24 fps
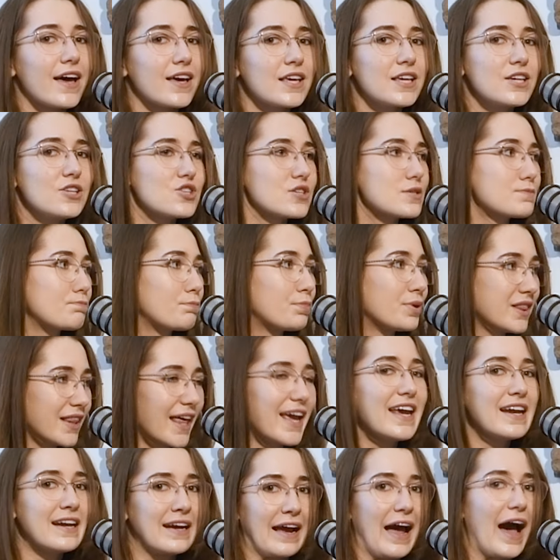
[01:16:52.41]
he just
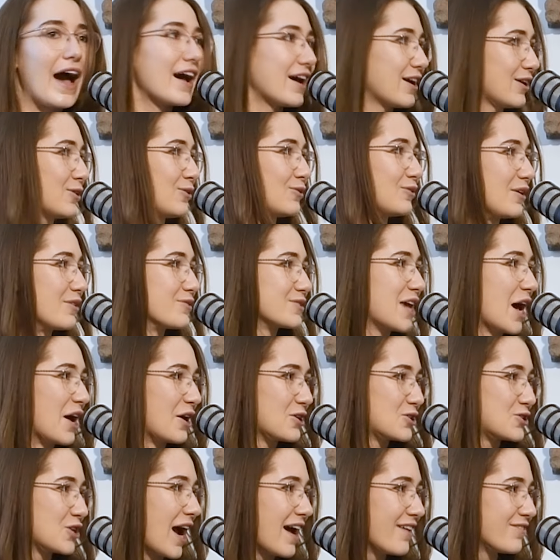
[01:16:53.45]
played a guy who knows how to
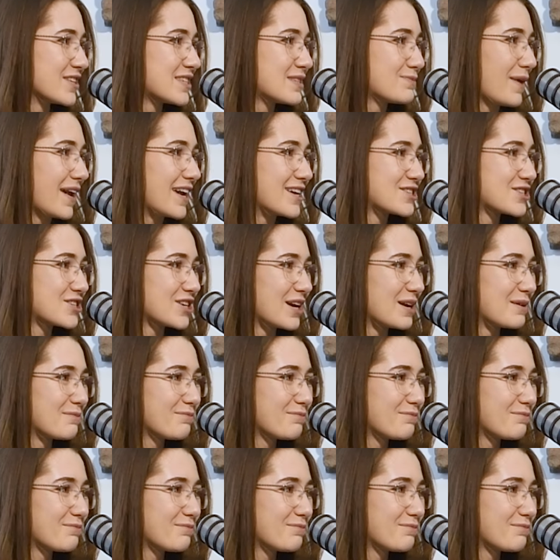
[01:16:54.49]
drive a spaceship.